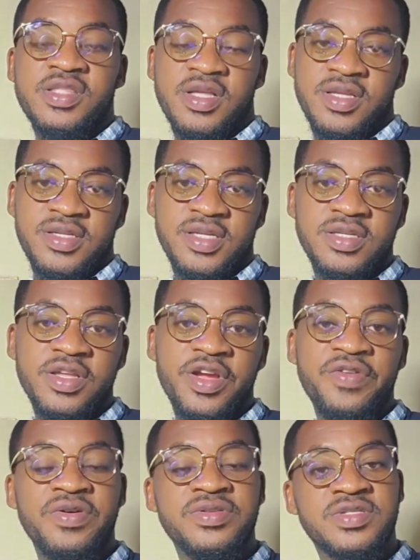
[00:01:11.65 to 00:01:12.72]
And there are certain
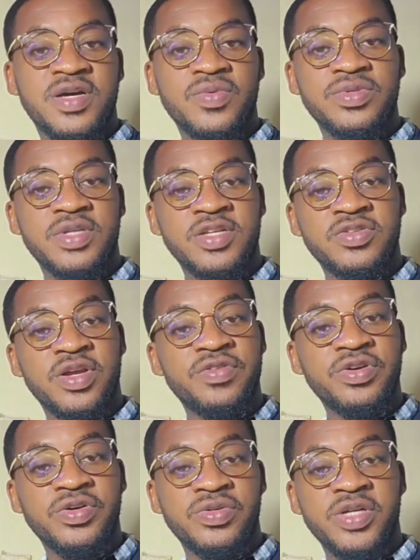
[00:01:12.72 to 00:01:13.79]
error
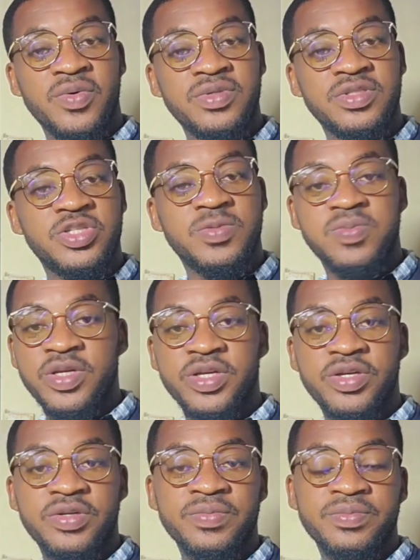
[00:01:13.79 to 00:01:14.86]
code that will
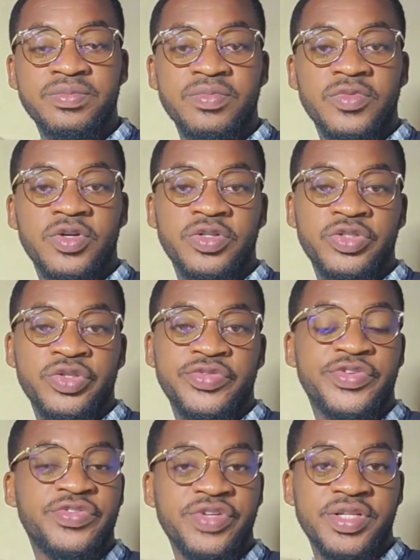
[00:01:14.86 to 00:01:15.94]
display on your
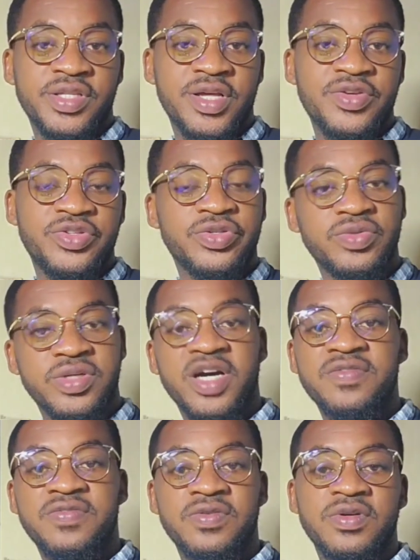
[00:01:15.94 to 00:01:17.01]
screen that you should look
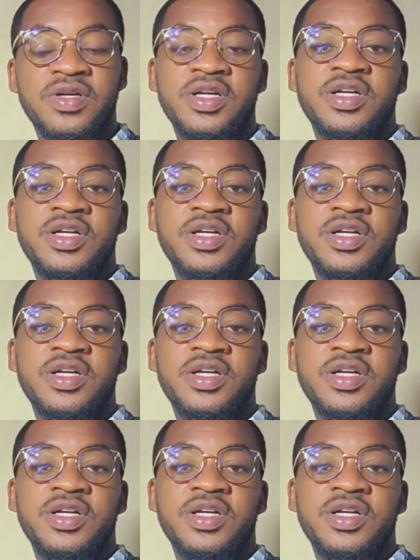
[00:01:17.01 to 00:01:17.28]
out for.